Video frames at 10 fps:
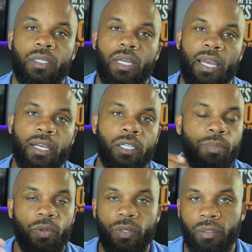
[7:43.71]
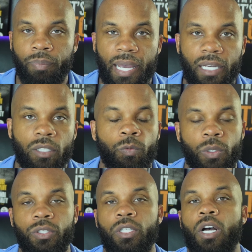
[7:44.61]
a community bank,
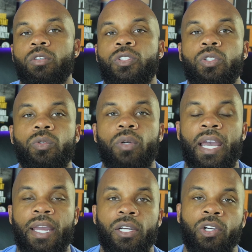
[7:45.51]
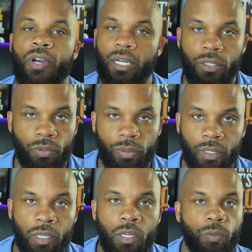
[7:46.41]
when you go to a credit
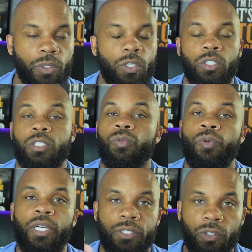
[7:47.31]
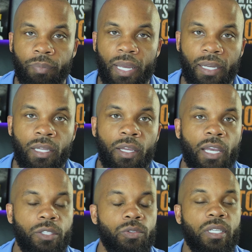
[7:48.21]
union, when you go to a regional bank,
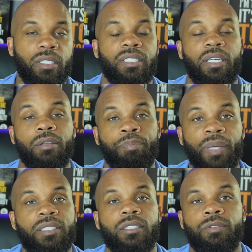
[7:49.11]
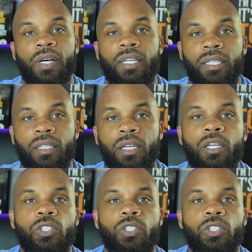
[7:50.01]
and you're looking to get business funding,